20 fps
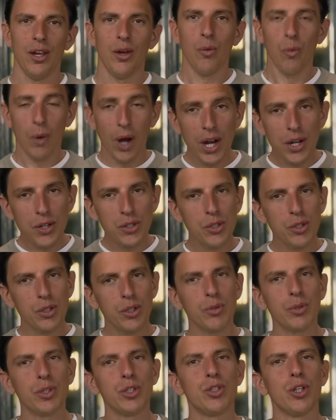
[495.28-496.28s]
Why should
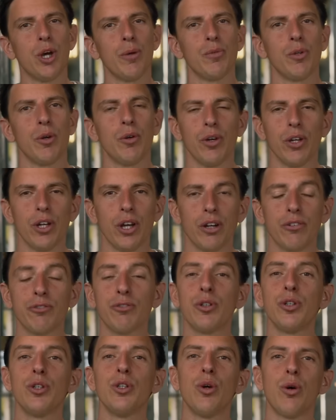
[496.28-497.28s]
you adopt OKR
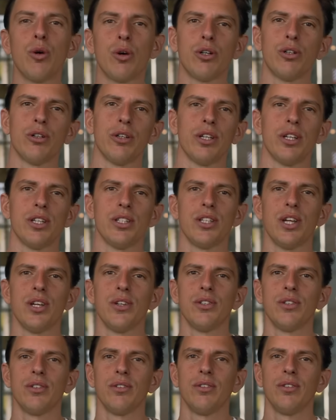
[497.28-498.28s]
for your
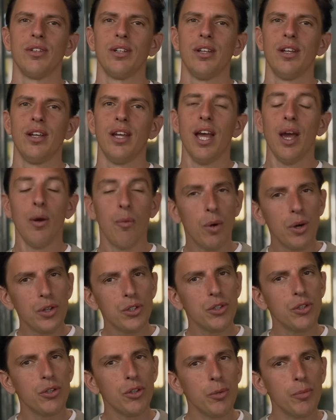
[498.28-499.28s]
organization? And what
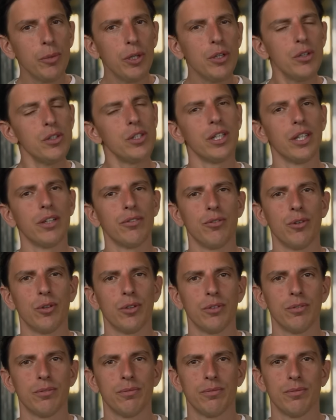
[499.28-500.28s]
should you be using it
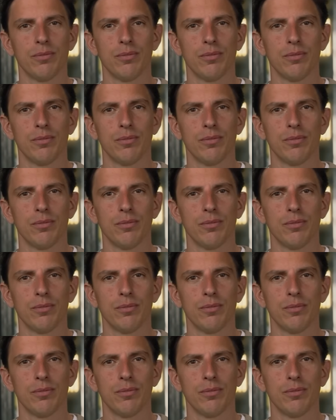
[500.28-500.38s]
for?